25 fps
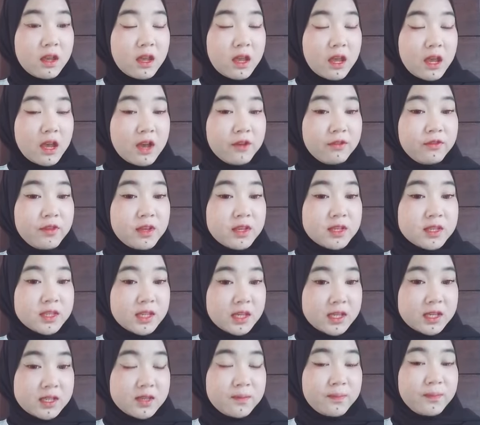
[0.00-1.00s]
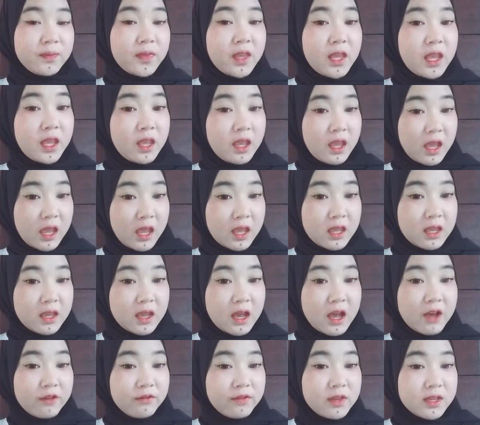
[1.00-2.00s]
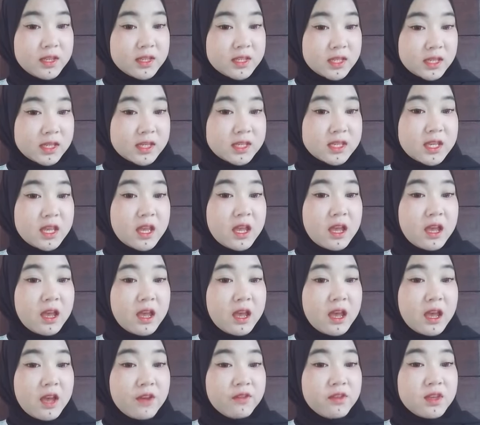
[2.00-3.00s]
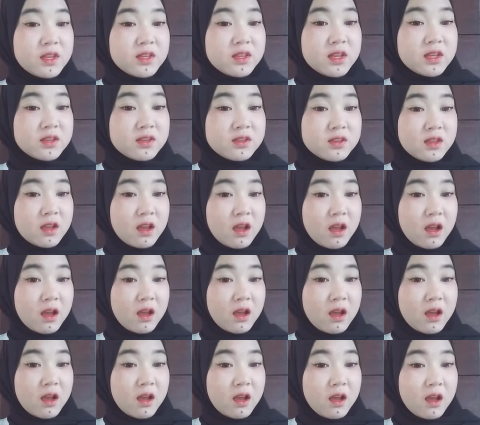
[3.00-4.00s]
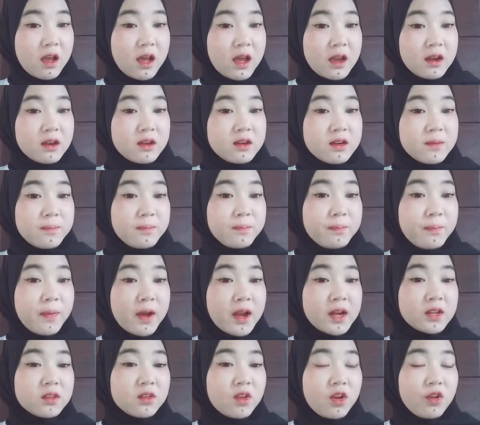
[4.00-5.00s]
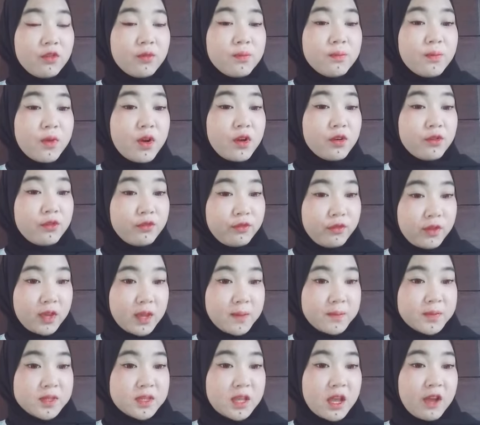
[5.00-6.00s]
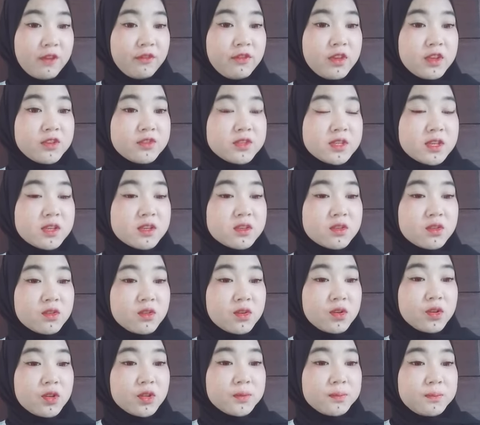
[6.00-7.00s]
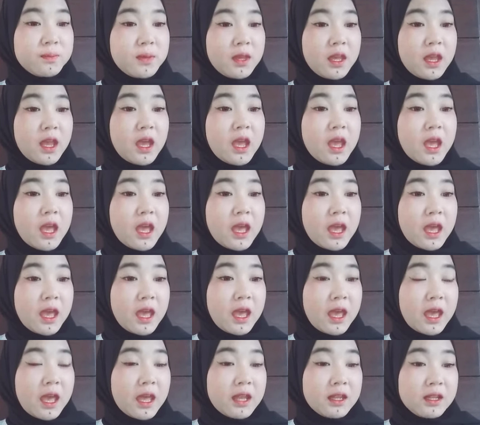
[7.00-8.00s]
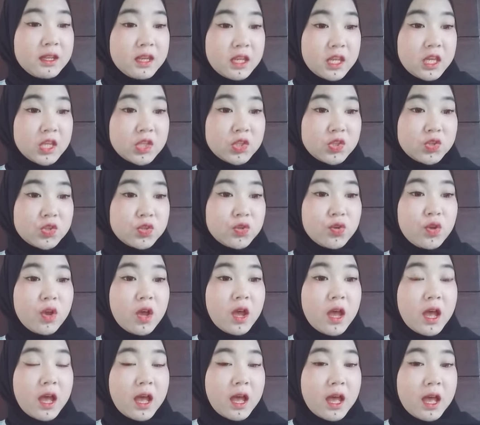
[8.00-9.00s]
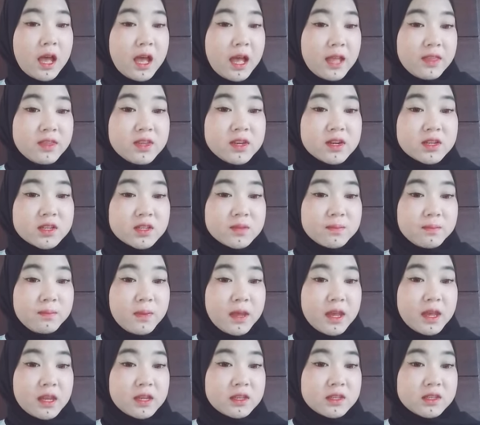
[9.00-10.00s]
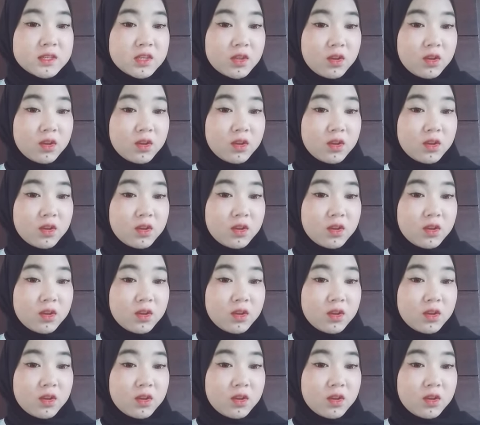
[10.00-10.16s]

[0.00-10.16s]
affixes. A. Affixes. Affixes are the part of morphemes. Affixes could be added to others' base